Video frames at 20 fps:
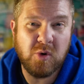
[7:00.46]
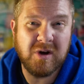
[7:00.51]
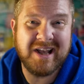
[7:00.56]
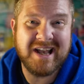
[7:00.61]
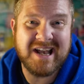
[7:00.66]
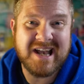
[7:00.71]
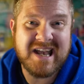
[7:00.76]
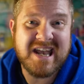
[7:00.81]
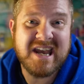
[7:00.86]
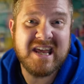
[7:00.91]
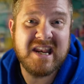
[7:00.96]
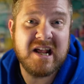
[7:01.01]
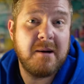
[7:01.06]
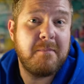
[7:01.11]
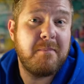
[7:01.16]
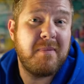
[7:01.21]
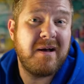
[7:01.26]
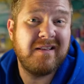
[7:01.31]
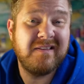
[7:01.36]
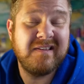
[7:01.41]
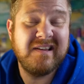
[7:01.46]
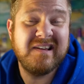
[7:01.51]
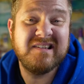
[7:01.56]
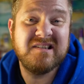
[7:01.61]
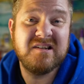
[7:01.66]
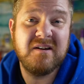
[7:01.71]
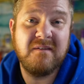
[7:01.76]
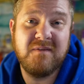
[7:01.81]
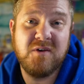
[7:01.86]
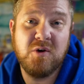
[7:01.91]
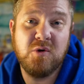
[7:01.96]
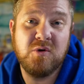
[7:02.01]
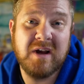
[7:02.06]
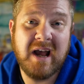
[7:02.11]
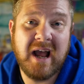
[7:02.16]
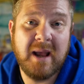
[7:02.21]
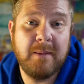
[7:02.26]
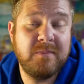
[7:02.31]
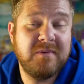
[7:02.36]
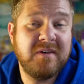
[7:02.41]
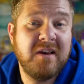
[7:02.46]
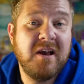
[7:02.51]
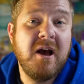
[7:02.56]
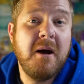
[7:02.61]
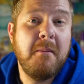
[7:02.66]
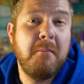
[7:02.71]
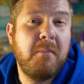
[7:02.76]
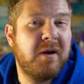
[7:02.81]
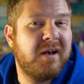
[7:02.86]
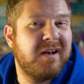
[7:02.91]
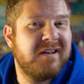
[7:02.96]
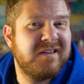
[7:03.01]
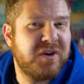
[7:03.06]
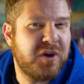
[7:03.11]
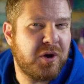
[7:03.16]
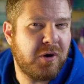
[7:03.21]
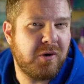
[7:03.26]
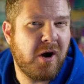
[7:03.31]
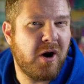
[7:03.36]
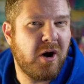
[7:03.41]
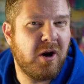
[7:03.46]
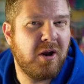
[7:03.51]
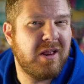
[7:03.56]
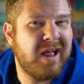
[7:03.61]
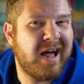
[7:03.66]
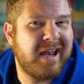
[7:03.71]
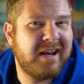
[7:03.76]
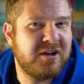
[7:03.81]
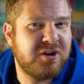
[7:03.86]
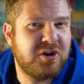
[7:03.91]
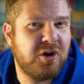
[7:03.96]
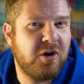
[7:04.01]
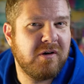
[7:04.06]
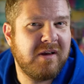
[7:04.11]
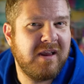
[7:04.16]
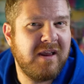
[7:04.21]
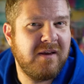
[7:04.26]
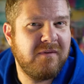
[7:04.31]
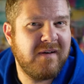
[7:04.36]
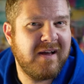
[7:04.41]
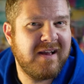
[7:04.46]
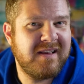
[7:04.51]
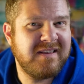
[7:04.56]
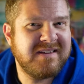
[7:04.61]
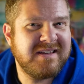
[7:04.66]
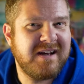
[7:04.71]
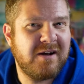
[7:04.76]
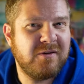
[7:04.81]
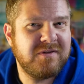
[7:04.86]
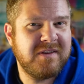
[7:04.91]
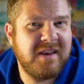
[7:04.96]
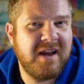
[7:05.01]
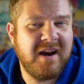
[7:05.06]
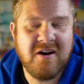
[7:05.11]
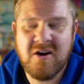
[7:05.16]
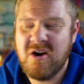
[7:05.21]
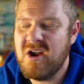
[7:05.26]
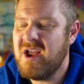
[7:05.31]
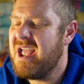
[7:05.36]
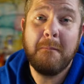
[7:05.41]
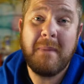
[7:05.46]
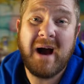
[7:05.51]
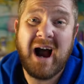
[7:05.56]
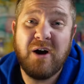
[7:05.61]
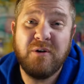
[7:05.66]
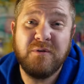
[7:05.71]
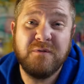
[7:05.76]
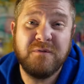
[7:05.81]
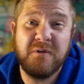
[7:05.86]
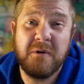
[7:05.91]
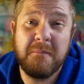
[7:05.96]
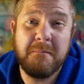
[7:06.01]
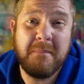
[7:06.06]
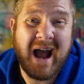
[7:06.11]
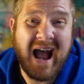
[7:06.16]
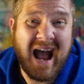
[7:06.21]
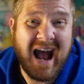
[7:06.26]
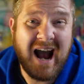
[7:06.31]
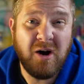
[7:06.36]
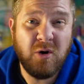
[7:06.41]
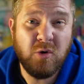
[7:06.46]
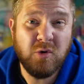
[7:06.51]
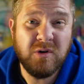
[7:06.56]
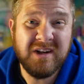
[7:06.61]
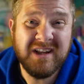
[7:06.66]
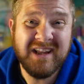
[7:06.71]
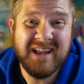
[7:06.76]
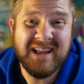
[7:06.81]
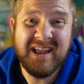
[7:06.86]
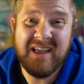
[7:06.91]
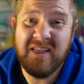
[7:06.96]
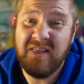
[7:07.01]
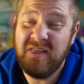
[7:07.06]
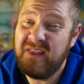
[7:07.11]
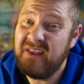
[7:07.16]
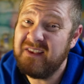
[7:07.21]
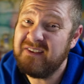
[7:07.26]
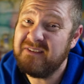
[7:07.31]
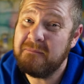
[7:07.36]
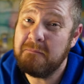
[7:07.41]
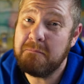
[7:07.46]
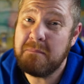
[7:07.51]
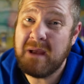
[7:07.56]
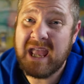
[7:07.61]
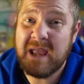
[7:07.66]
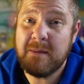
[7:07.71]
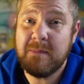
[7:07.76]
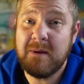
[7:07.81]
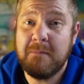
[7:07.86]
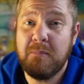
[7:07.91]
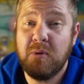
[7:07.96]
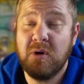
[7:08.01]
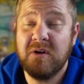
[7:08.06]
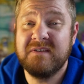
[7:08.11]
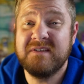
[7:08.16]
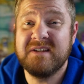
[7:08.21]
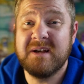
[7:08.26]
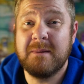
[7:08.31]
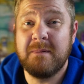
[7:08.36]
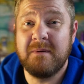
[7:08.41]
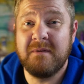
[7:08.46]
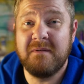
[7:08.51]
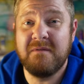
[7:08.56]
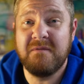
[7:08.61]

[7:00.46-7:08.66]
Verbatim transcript: will get hit up at least a few times because there are a lot of turkey fans out there. Pound for pound, this baby puts up a